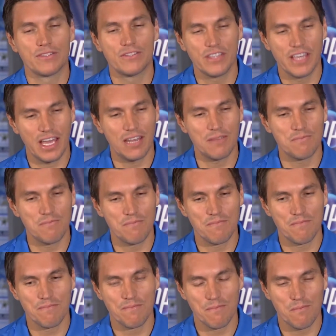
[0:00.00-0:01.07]
to get him
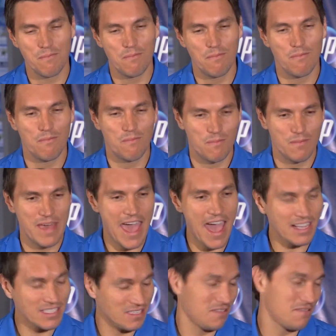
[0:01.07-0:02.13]

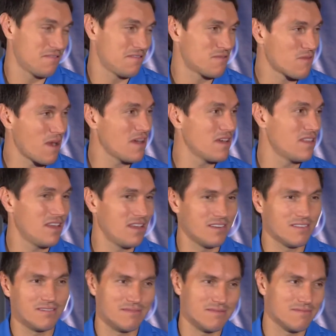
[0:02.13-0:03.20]
active rather
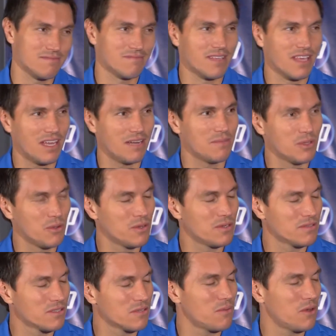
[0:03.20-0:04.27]
than get him
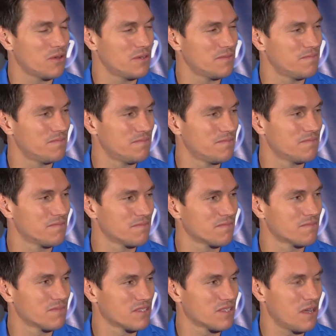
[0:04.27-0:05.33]
doing some other
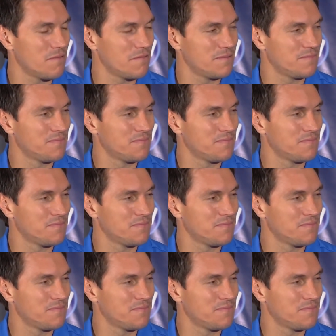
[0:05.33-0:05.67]
stuff.